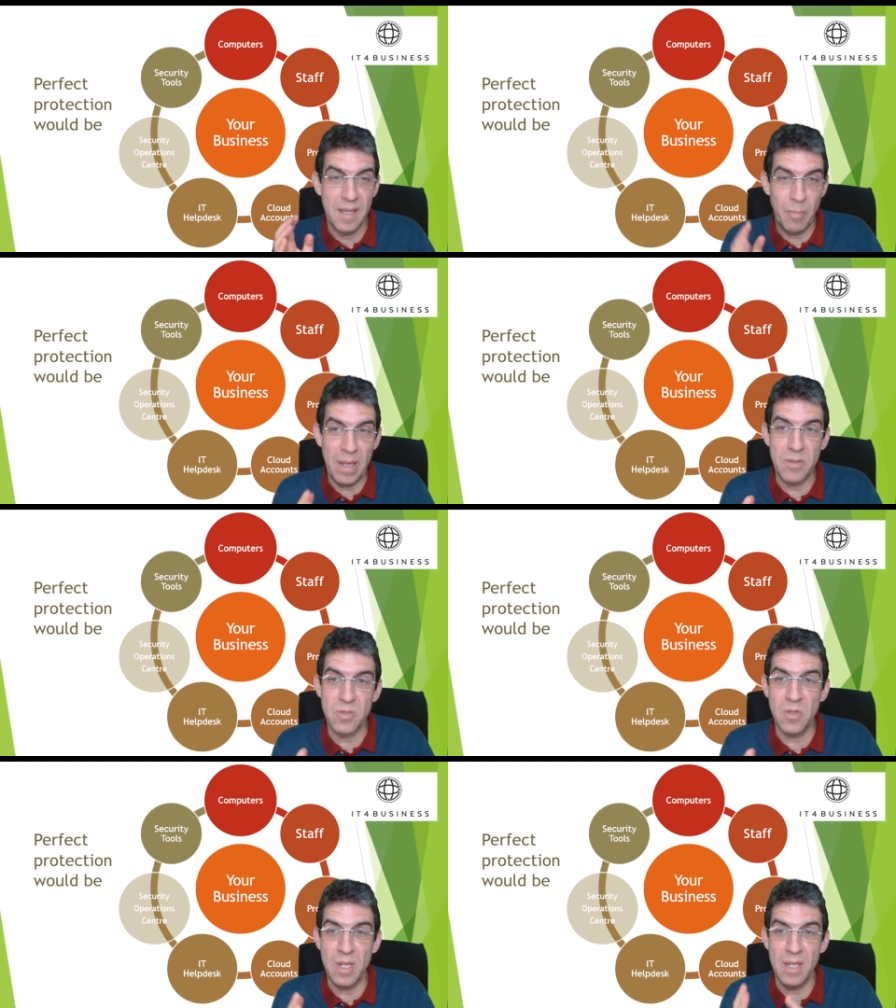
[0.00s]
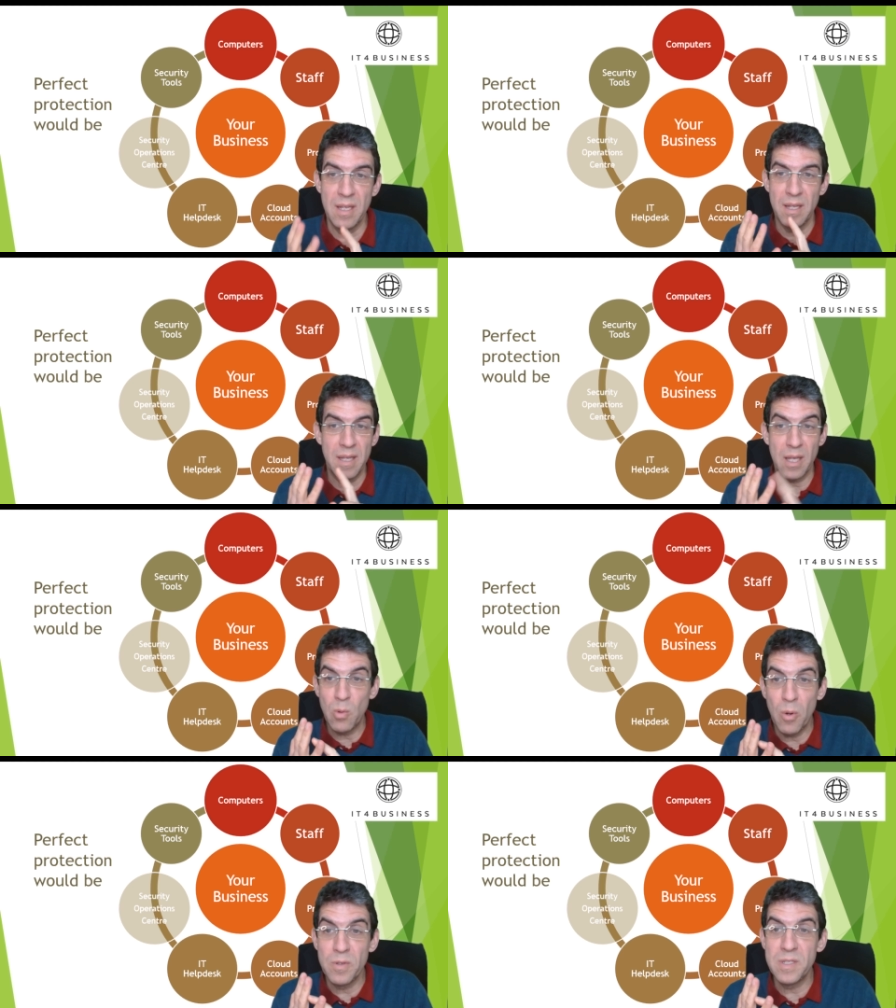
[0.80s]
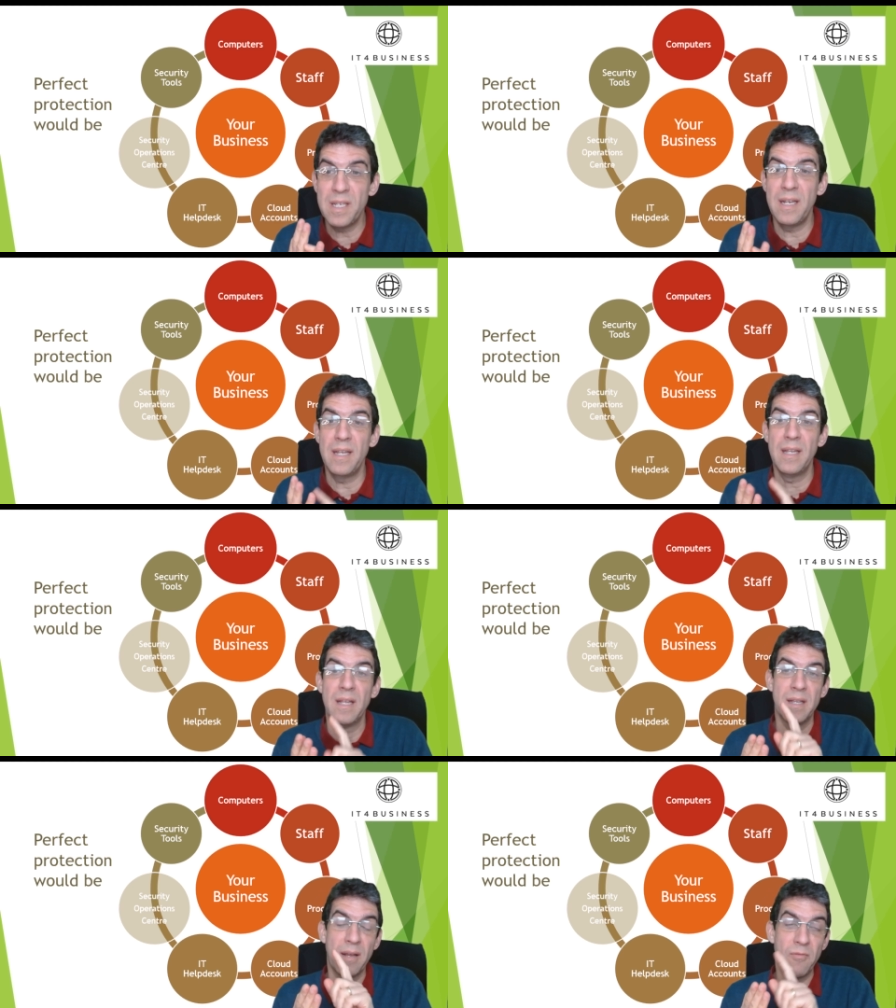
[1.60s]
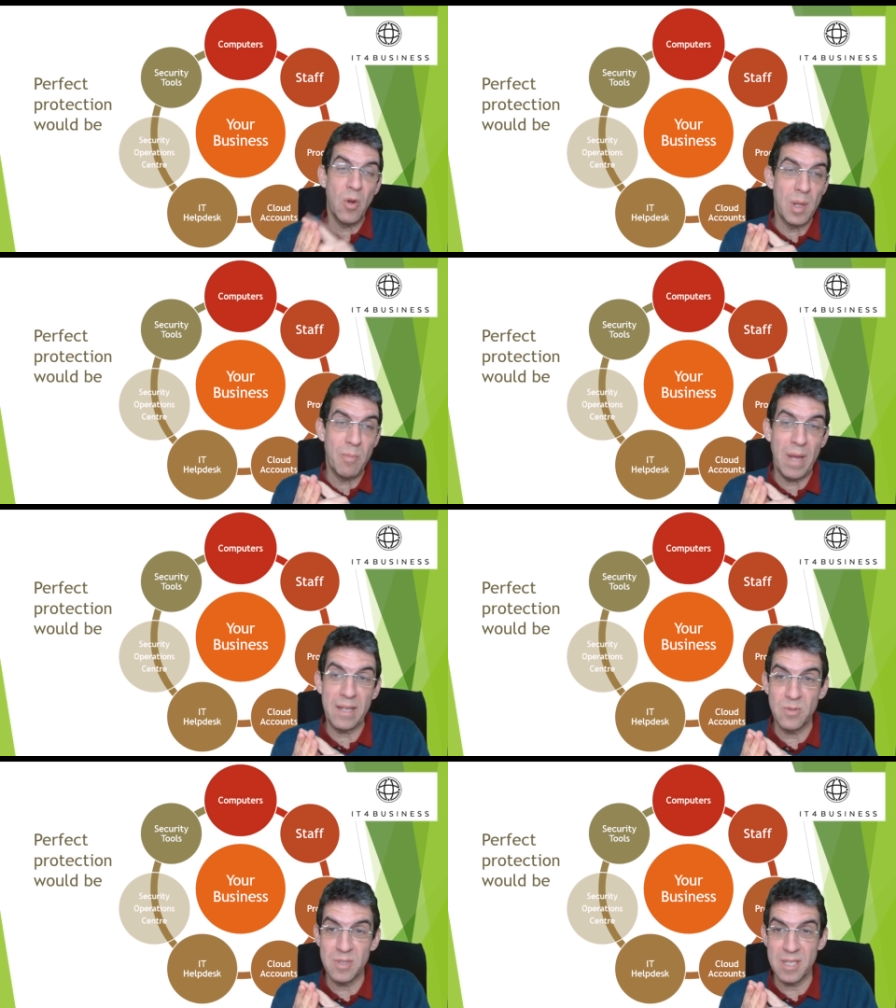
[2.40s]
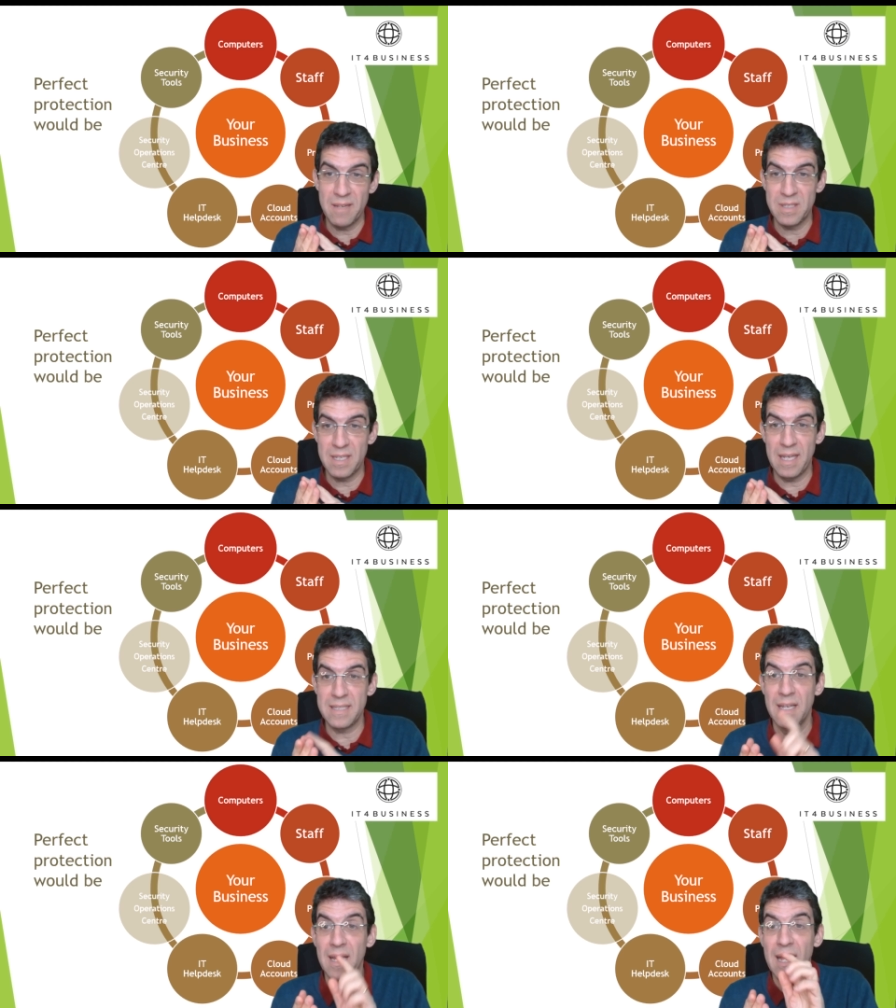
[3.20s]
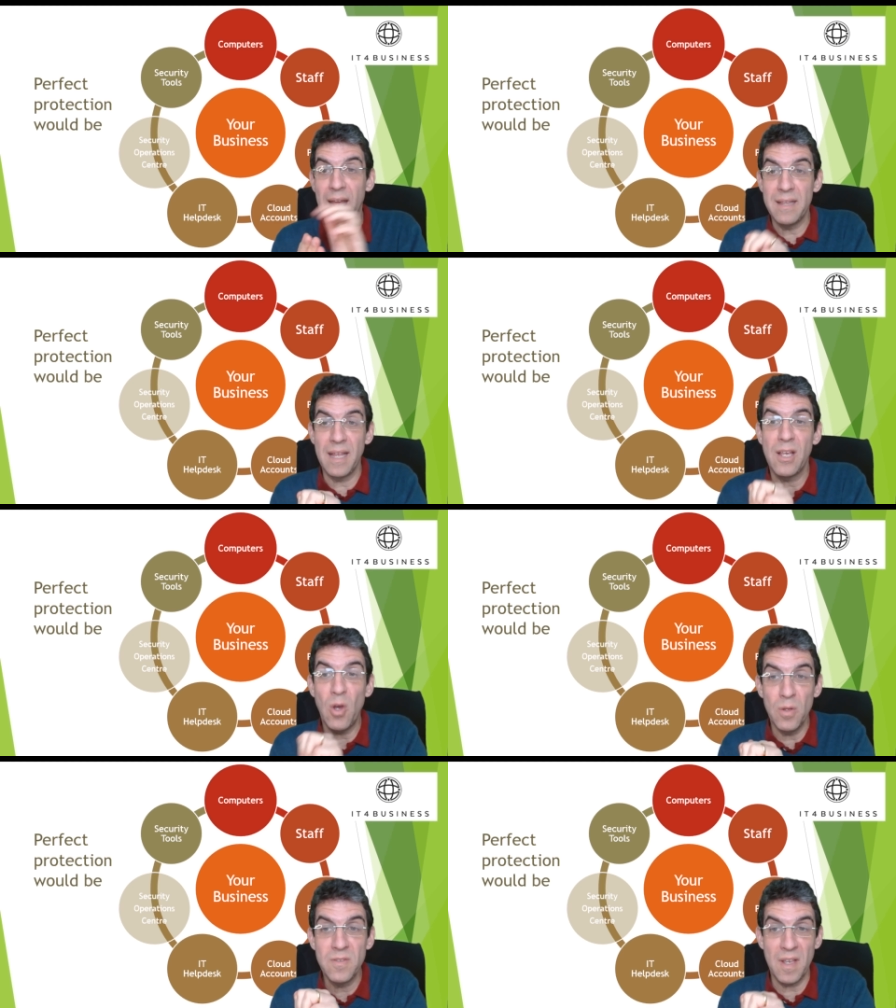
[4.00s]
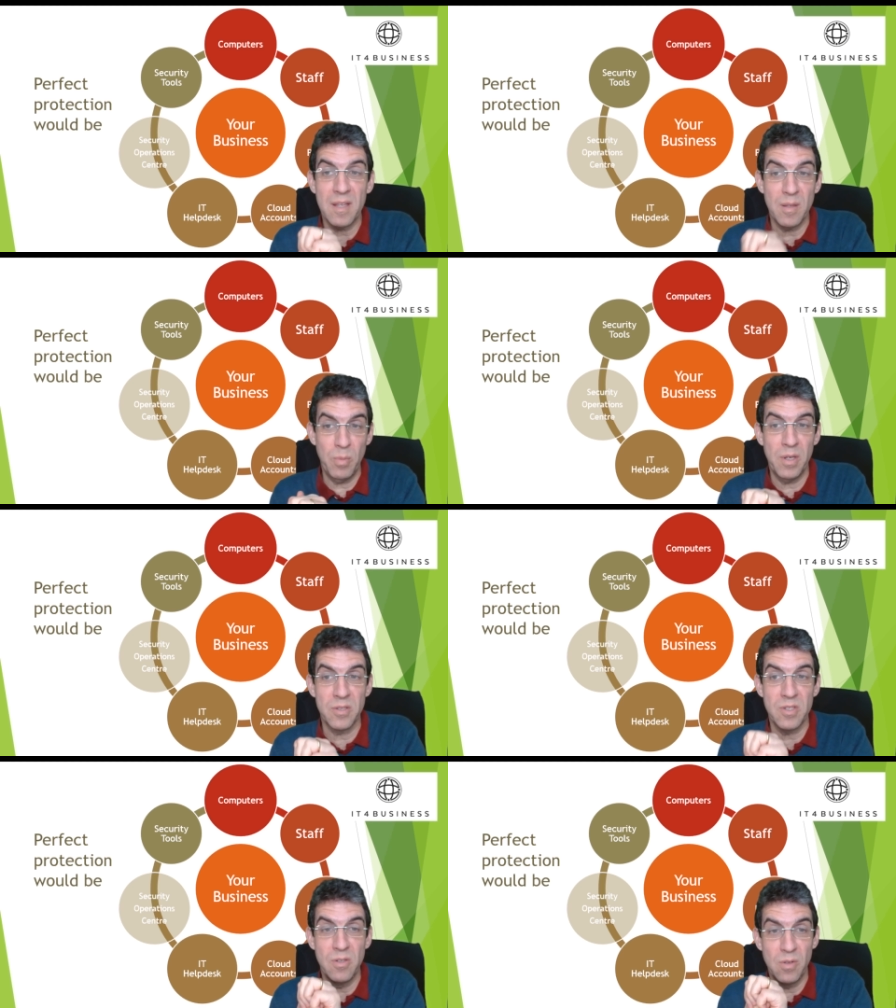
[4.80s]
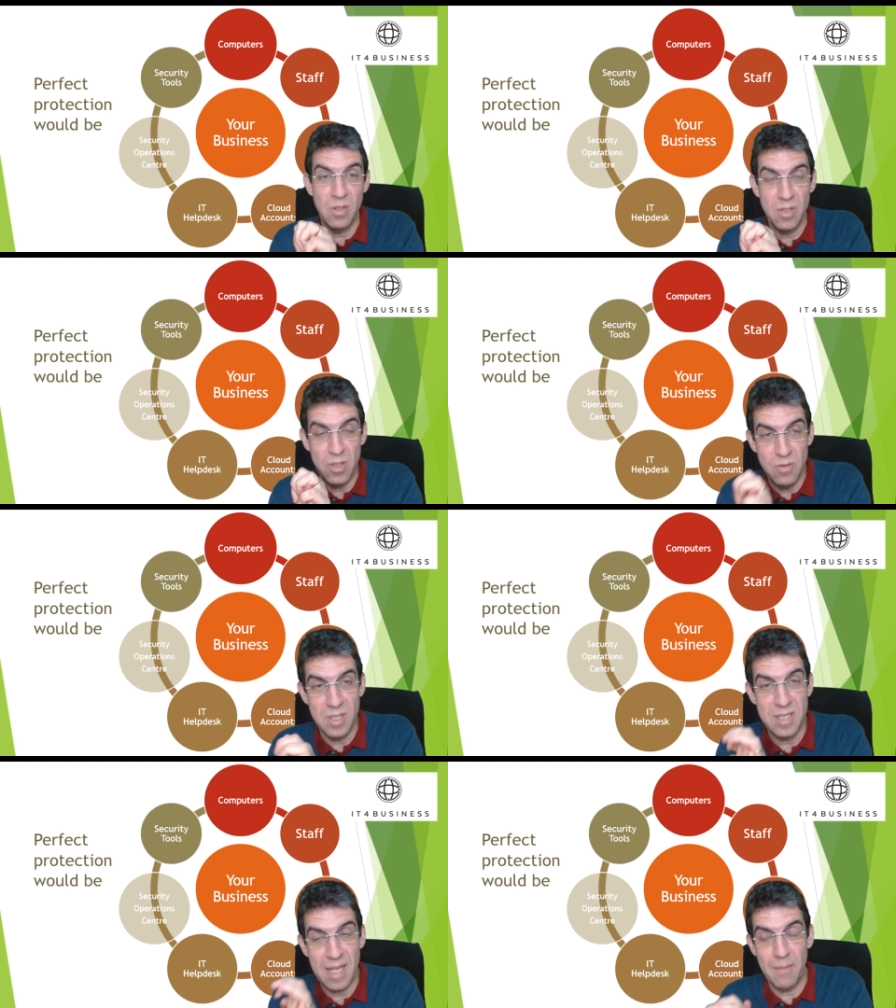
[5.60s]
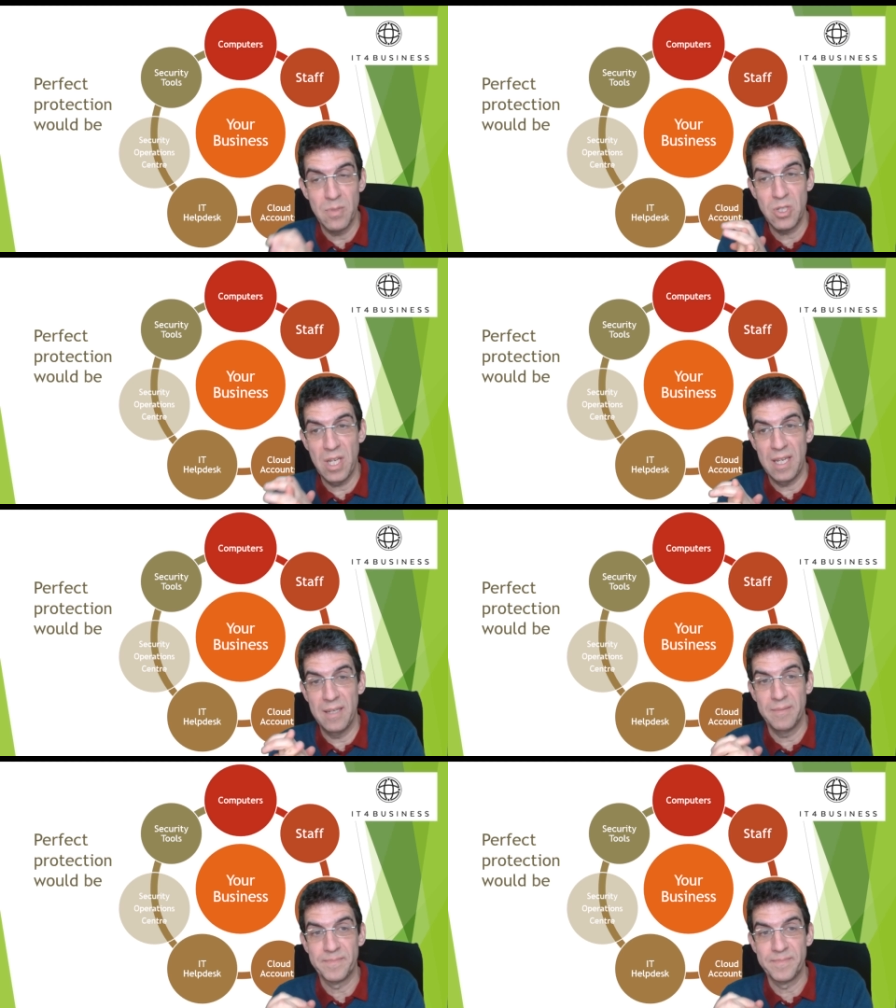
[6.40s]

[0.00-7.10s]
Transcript: They pounce on it, they quarantine it, they roll it back to a safe state, and they contact the person who uses that machine.